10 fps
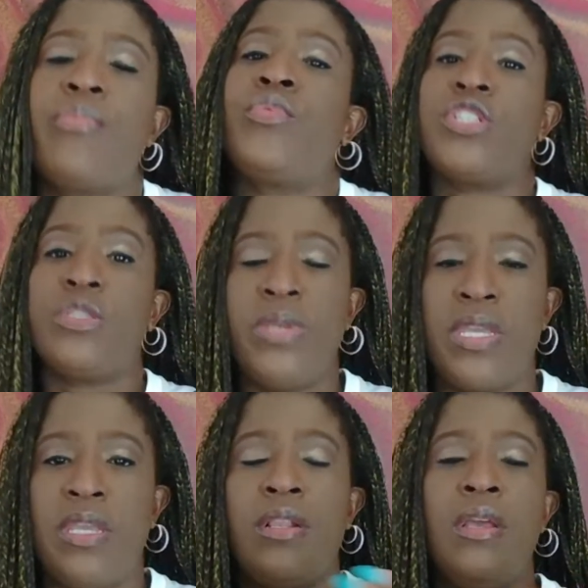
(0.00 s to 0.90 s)
which is
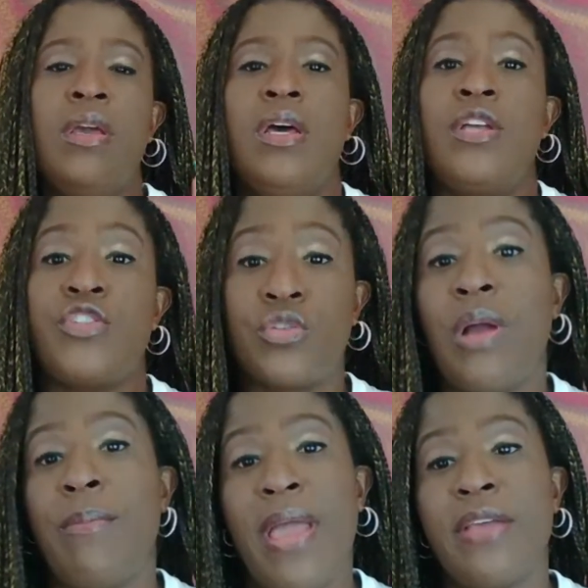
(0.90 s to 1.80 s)
being a
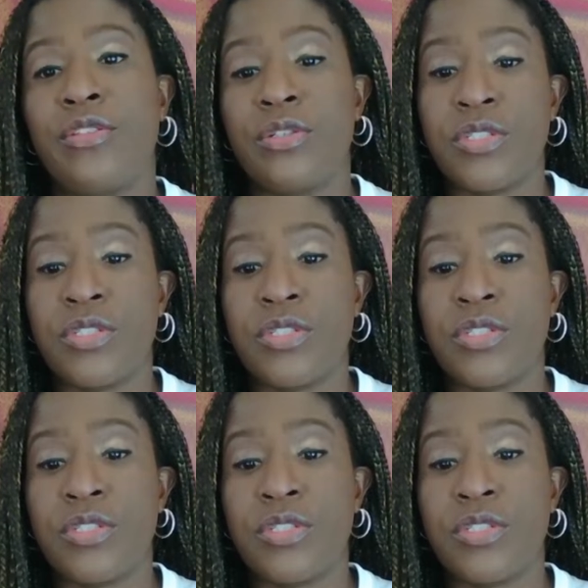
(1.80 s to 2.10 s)
Scrum Master.